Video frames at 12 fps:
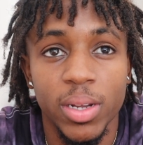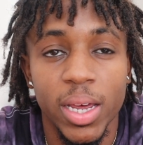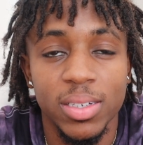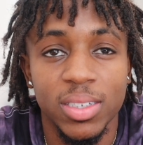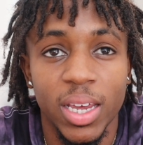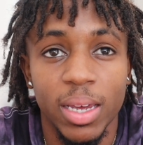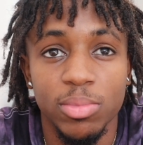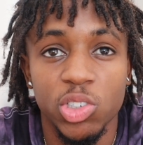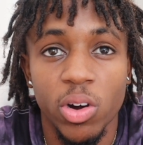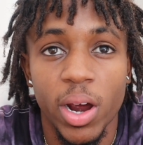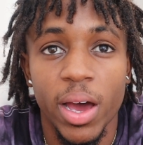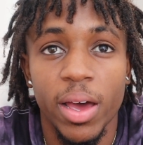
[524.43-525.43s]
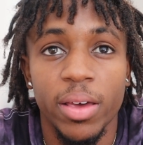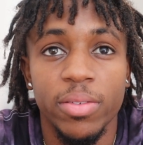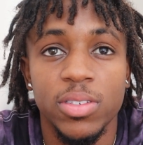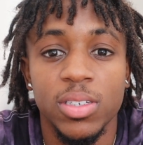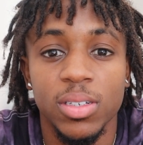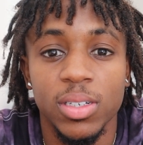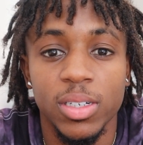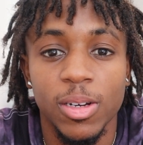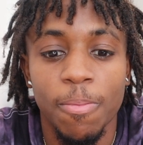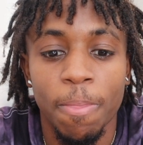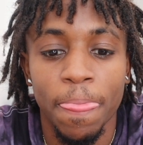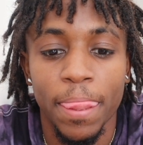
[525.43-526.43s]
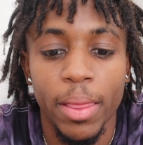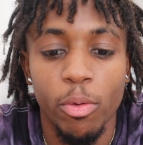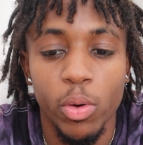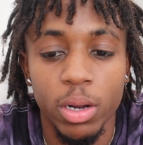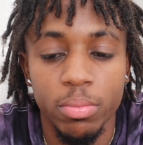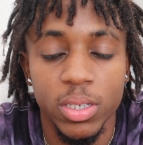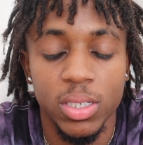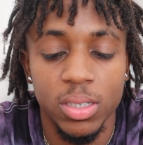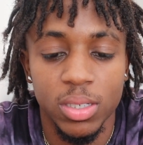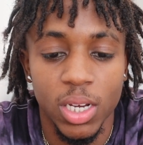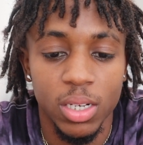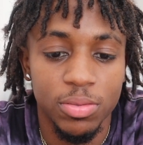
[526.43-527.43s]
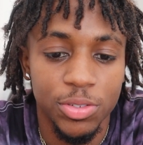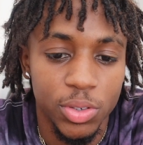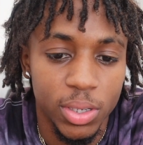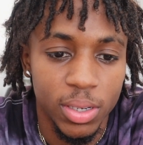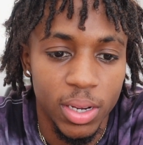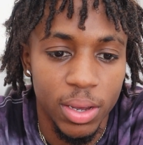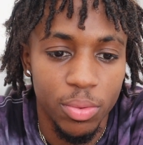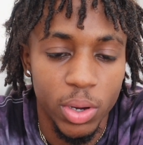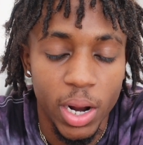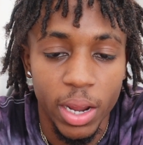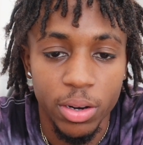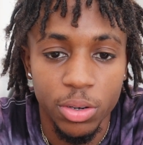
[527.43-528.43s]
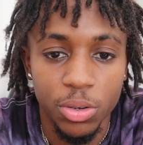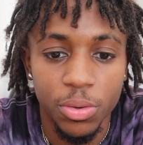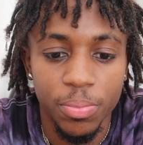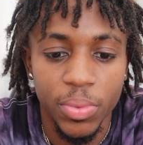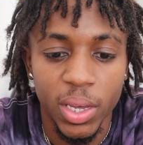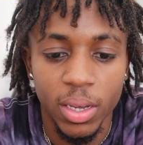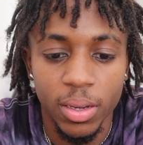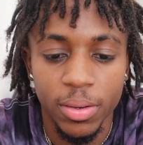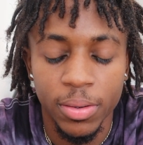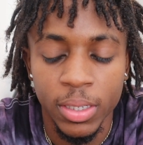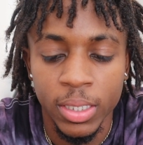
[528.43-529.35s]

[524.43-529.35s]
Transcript: that same drive to want to be successful in what I do. And